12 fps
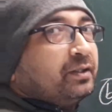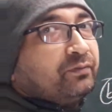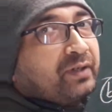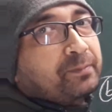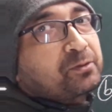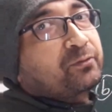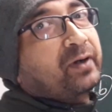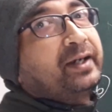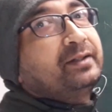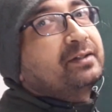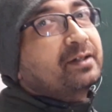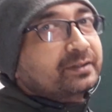We have to
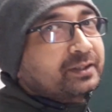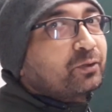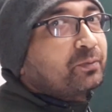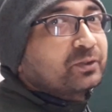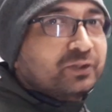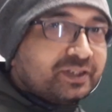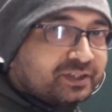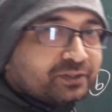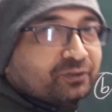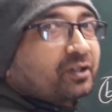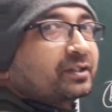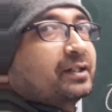find doesn't obey. So this is
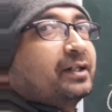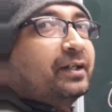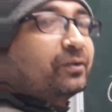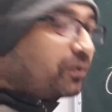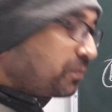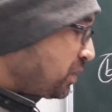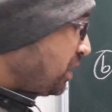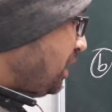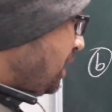not the correct option.